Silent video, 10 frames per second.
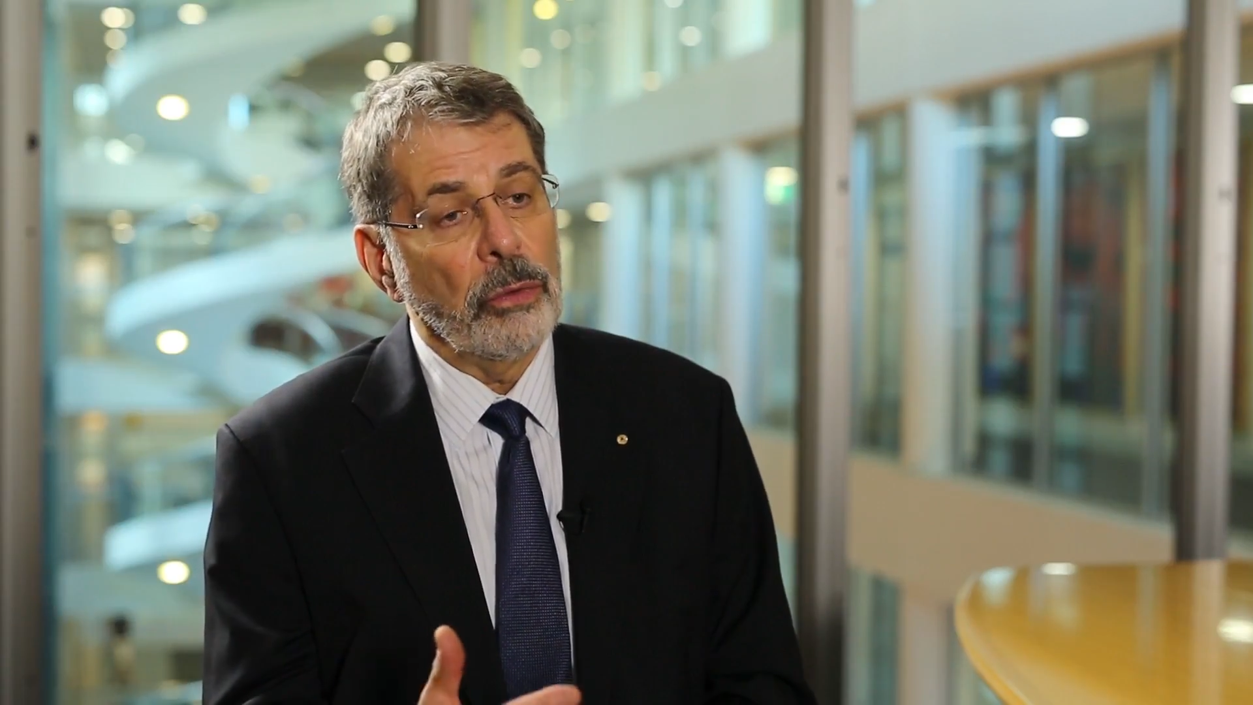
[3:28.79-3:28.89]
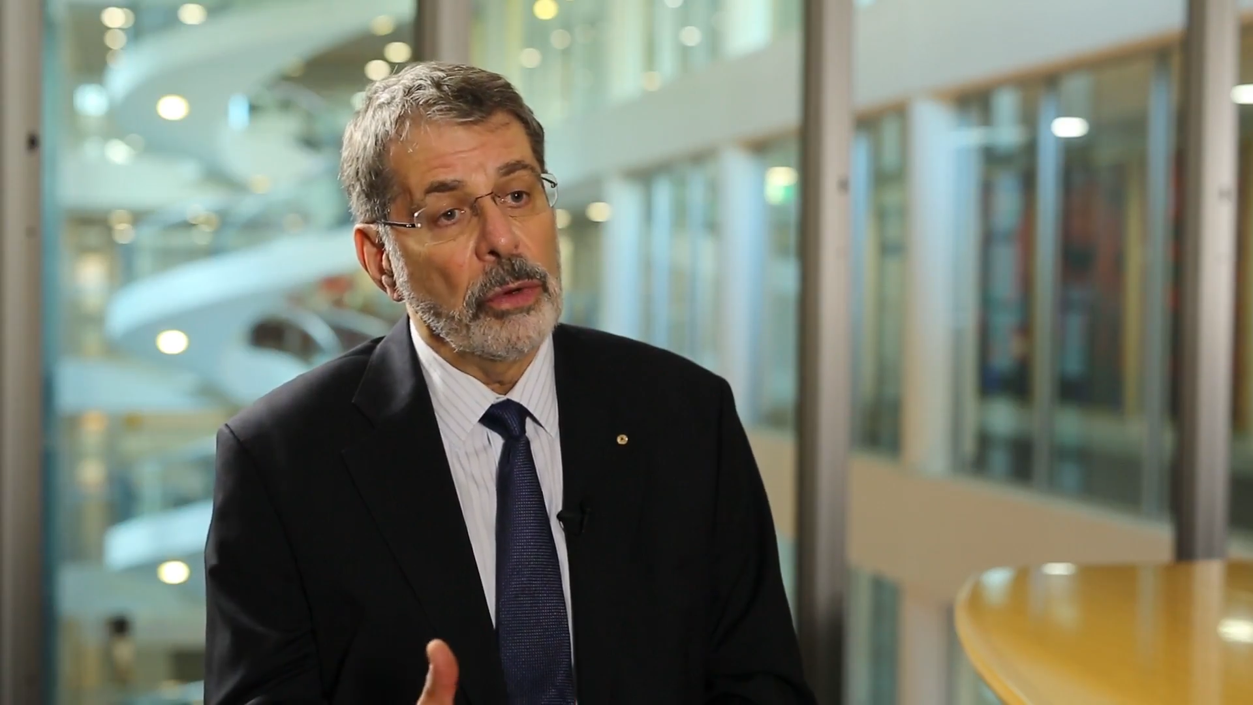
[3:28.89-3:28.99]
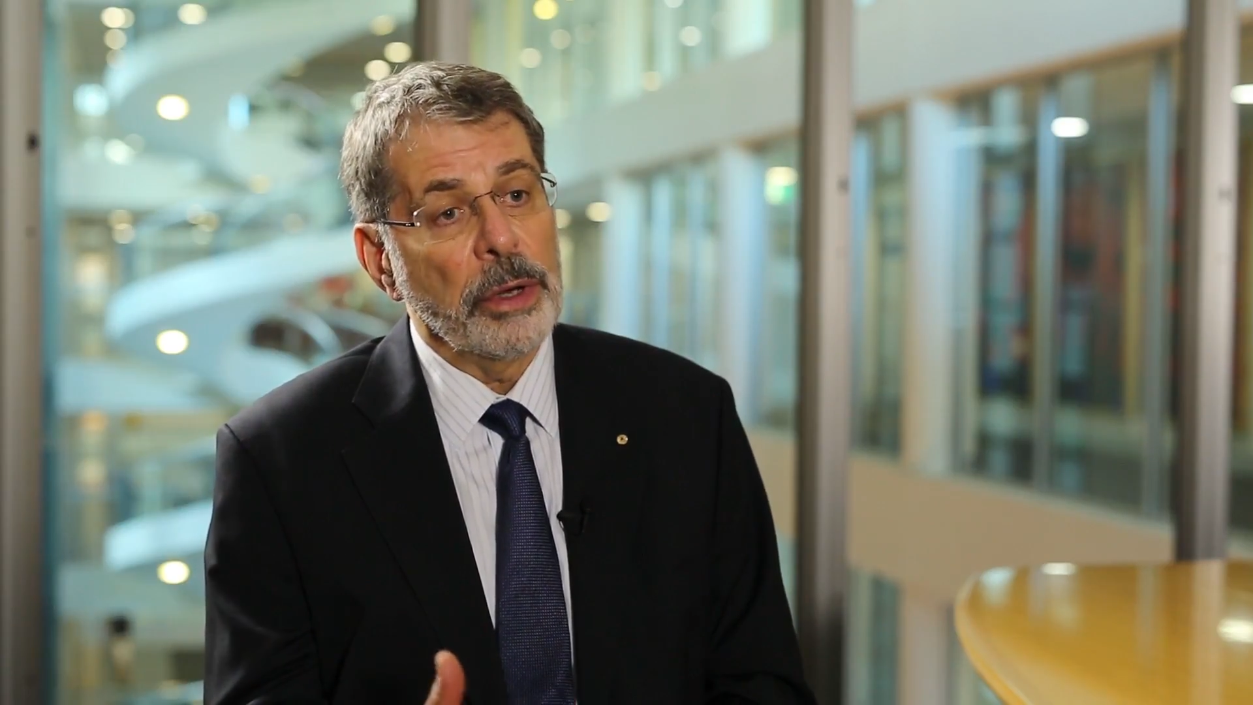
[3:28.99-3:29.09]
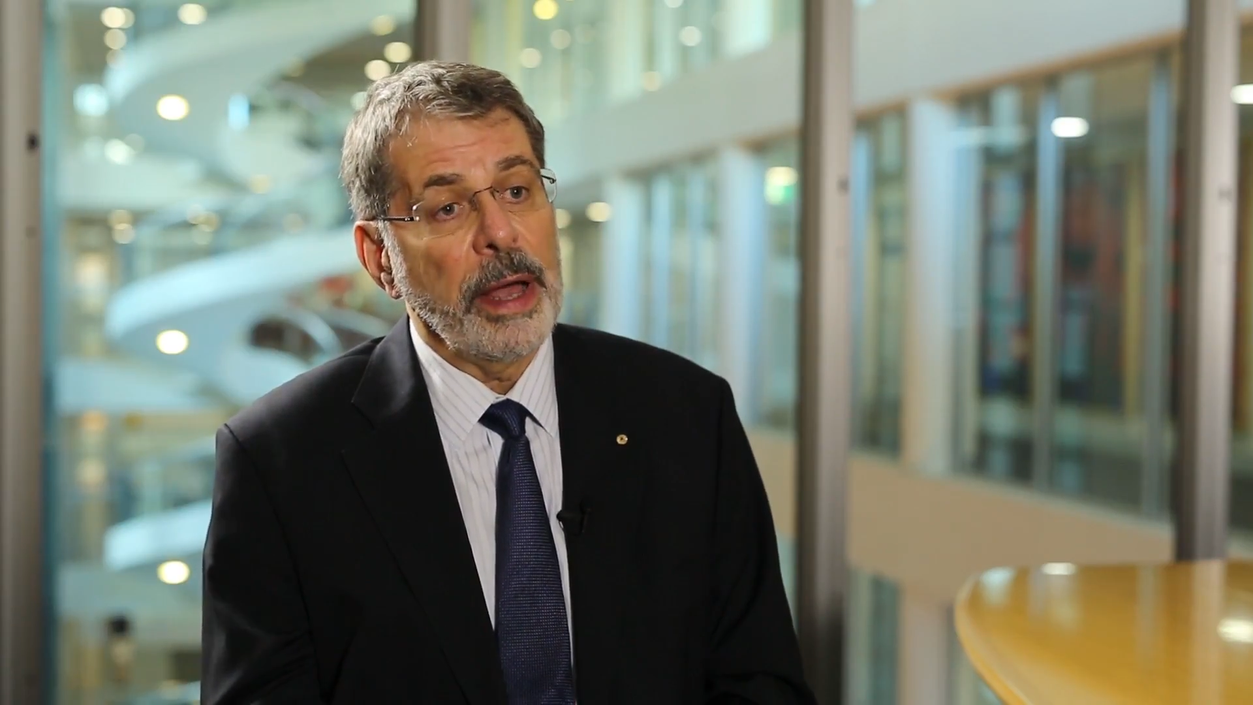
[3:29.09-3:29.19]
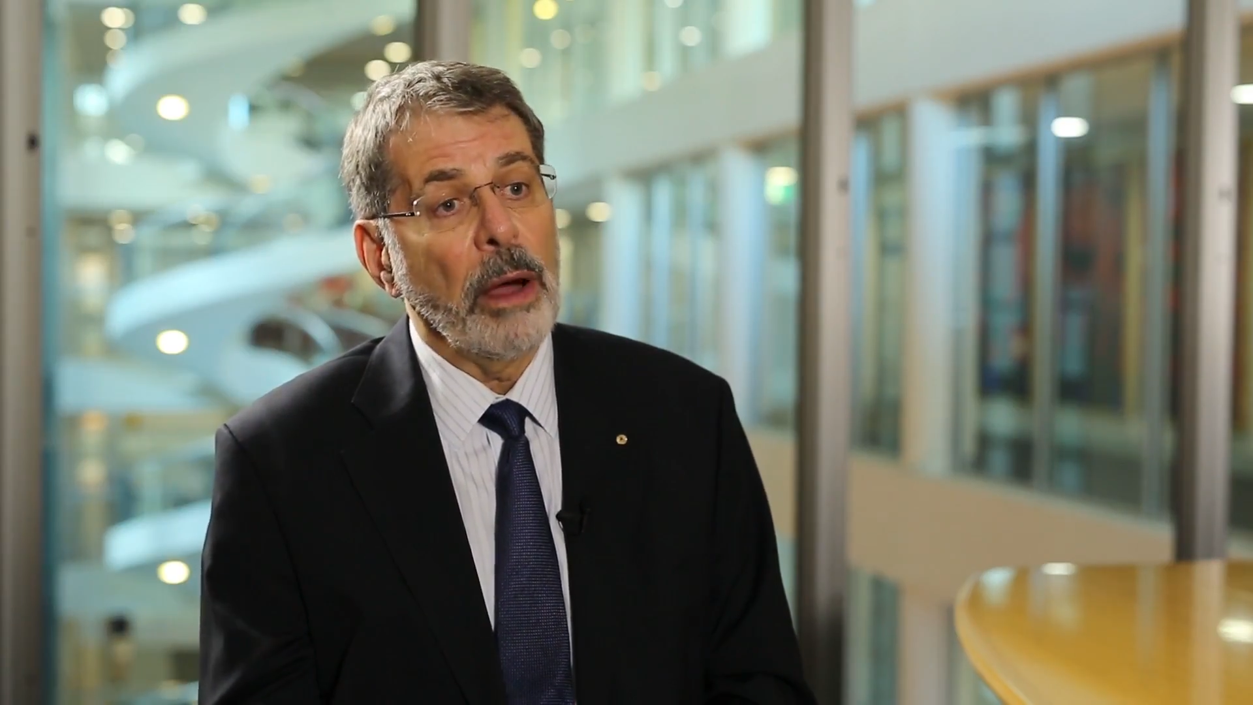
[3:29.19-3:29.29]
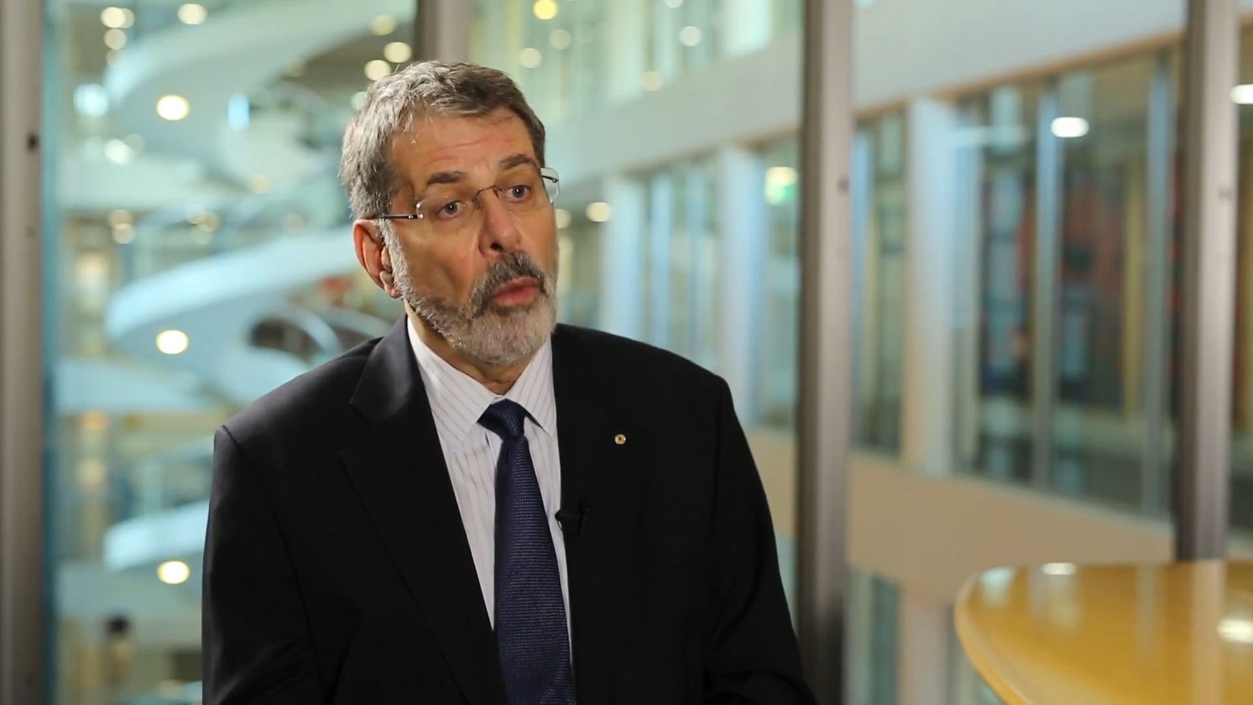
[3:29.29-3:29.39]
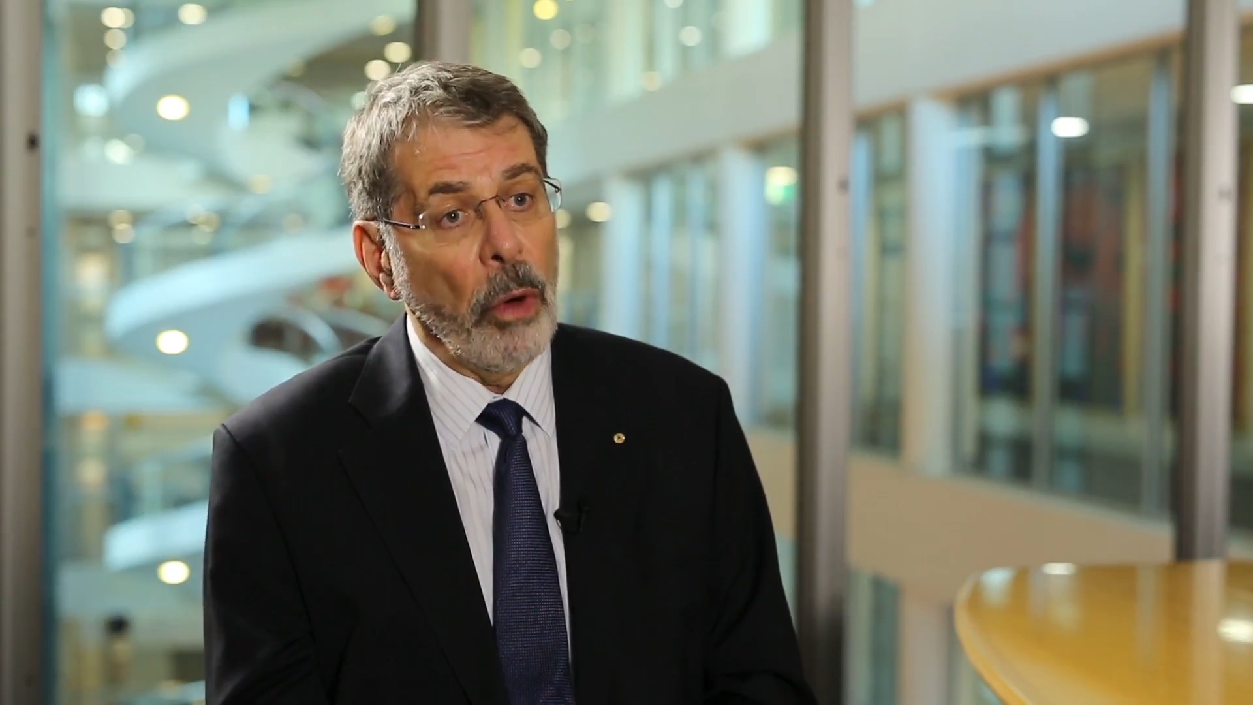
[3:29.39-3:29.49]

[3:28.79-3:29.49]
to work out